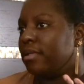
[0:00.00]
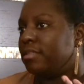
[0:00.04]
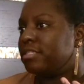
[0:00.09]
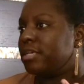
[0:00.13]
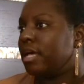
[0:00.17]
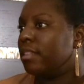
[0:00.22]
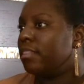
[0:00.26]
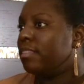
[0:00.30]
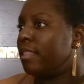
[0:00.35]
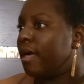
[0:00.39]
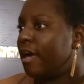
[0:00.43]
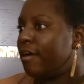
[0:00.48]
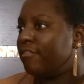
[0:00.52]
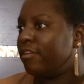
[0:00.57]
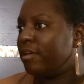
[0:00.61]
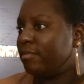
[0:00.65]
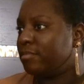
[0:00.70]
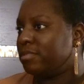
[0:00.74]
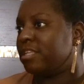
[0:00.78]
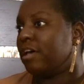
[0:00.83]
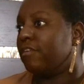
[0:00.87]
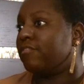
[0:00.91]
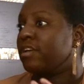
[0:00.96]
to love
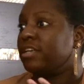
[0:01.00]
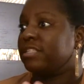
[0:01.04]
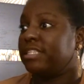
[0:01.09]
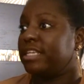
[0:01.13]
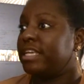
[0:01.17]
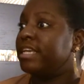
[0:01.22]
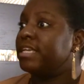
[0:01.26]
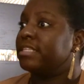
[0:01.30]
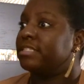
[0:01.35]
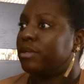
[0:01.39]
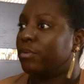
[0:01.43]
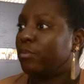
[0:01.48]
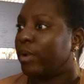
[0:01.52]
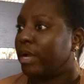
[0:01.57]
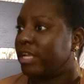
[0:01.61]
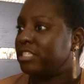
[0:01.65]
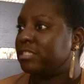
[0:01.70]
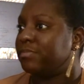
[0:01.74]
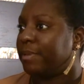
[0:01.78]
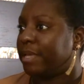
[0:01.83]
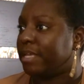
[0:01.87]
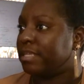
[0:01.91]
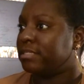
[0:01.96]
himself, because he is in
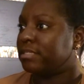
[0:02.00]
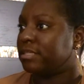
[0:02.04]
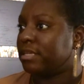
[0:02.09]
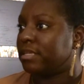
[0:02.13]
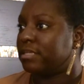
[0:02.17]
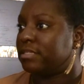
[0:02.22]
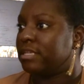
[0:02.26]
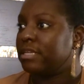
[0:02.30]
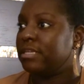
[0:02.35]
white spaces.